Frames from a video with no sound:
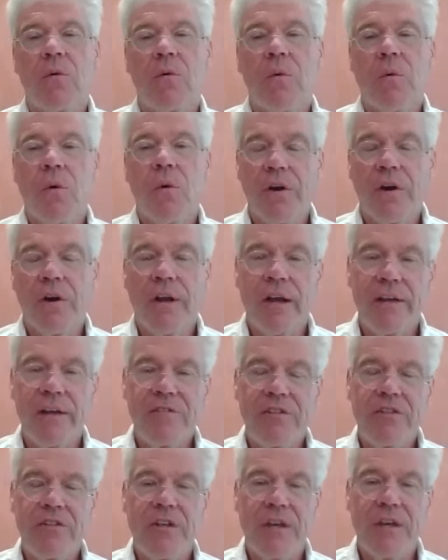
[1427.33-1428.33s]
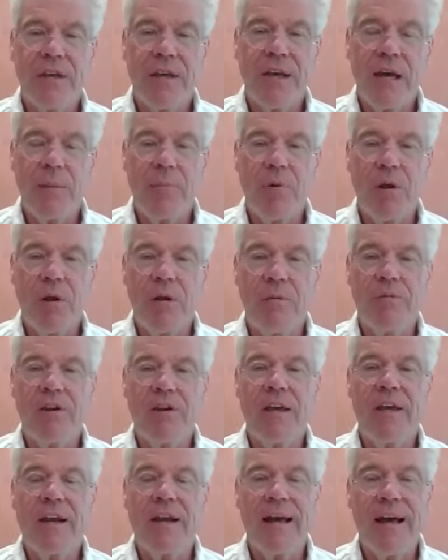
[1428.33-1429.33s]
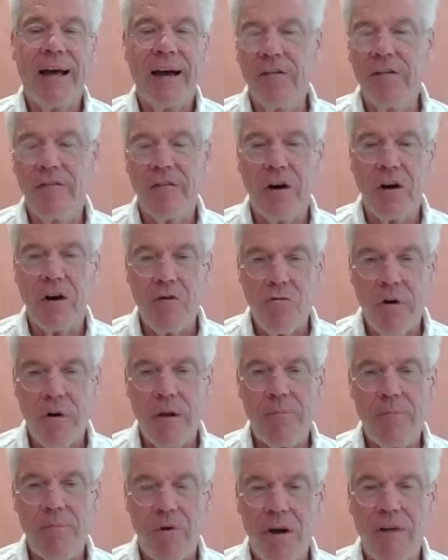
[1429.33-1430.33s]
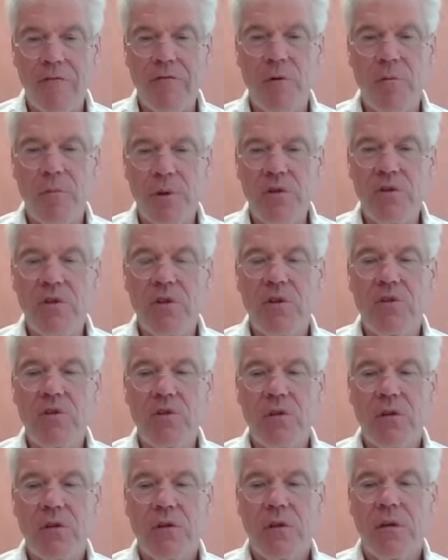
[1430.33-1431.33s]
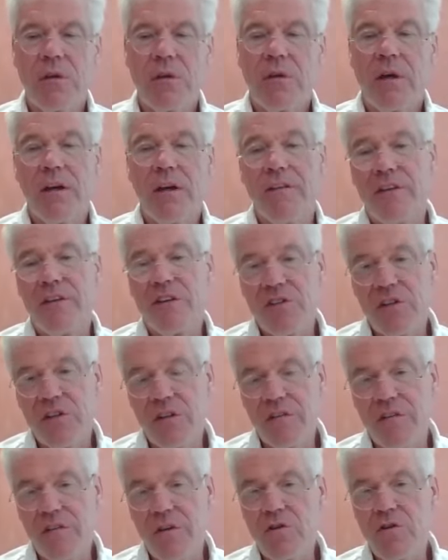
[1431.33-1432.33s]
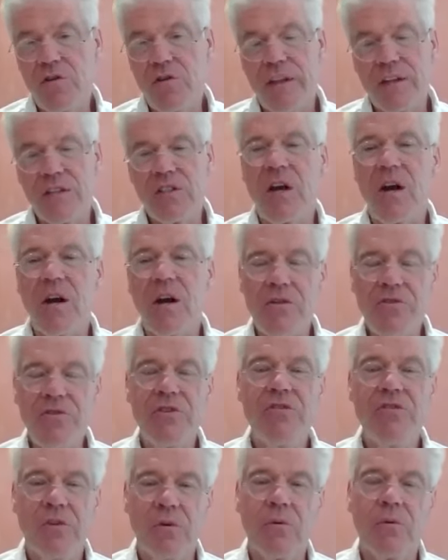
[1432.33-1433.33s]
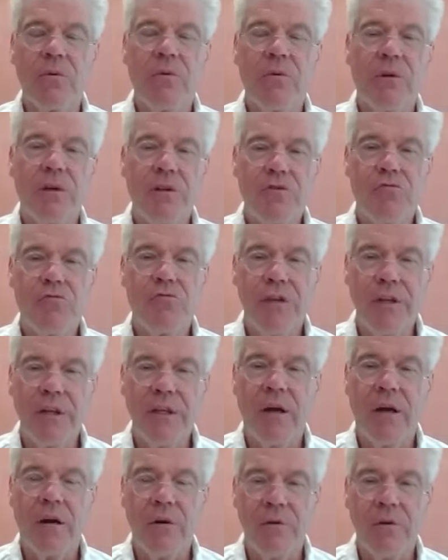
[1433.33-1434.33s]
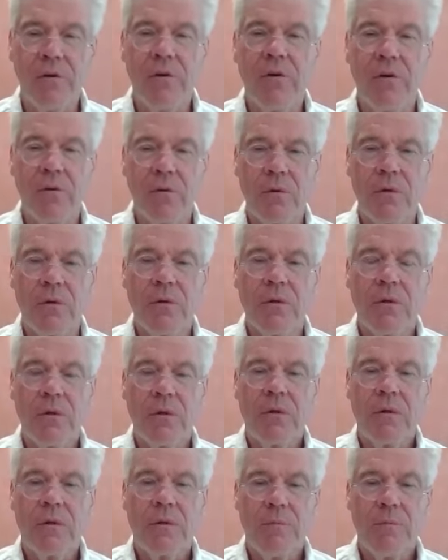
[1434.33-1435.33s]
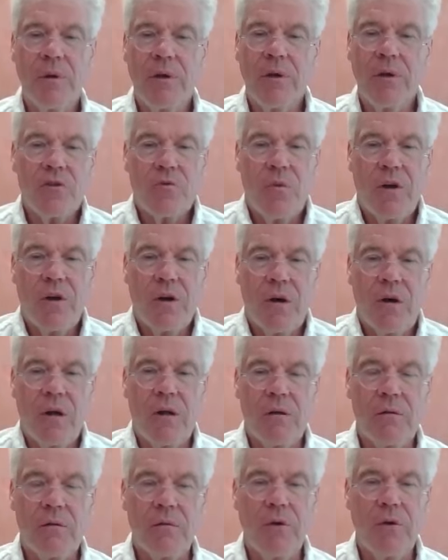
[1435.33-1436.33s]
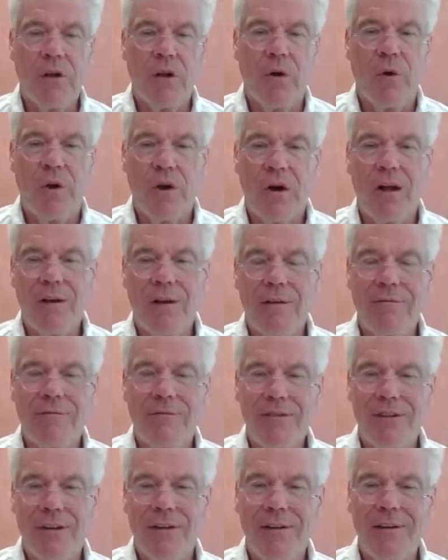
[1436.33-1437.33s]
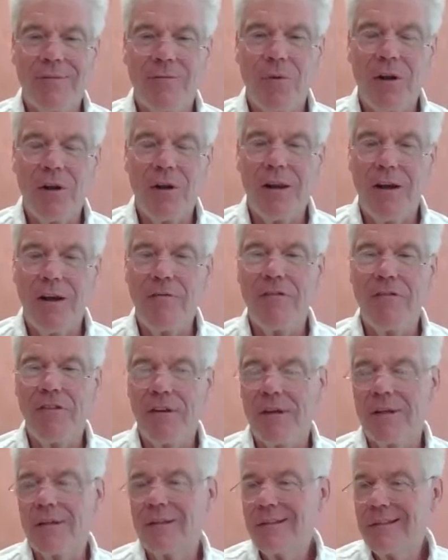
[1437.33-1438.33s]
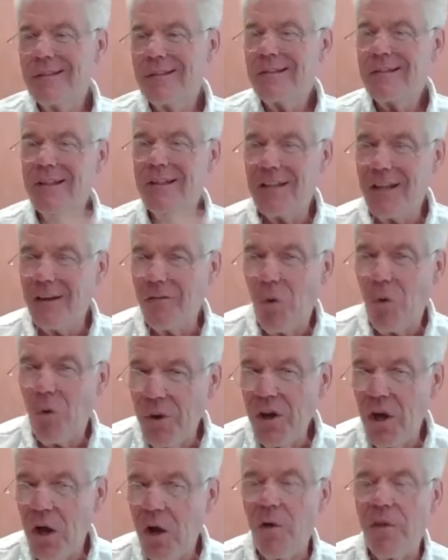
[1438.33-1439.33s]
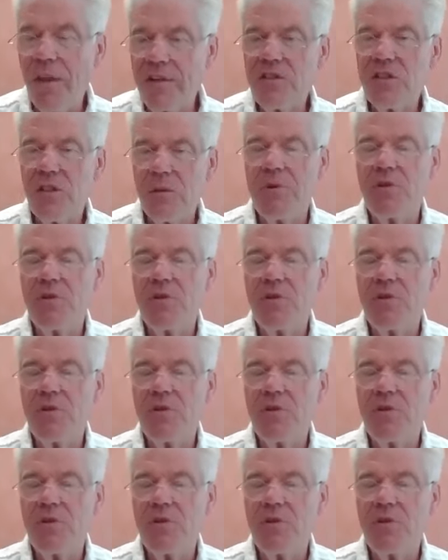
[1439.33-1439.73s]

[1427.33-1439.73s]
we're going to have to take capital and take it out of our great profitable business and invest in the future that's hard to do it's really hard to do because we all you know we all tend to we love the the devil we know that's the